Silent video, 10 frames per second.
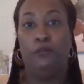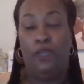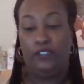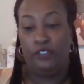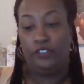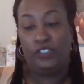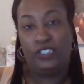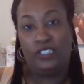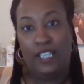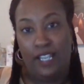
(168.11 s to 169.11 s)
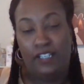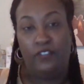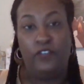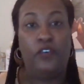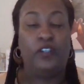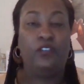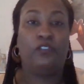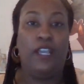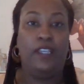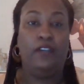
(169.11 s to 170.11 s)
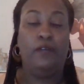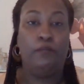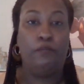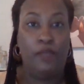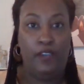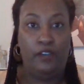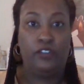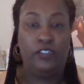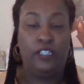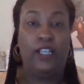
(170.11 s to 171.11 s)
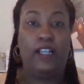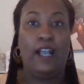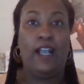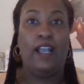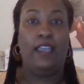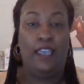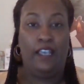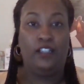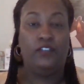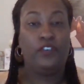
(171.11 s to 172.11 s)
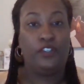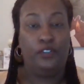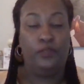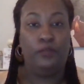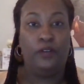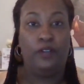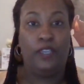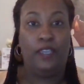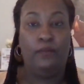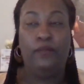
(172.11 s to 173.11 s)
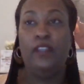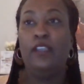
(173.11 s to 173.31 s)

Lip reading: make sure you're standing for the right marriage that God has for you. Okay.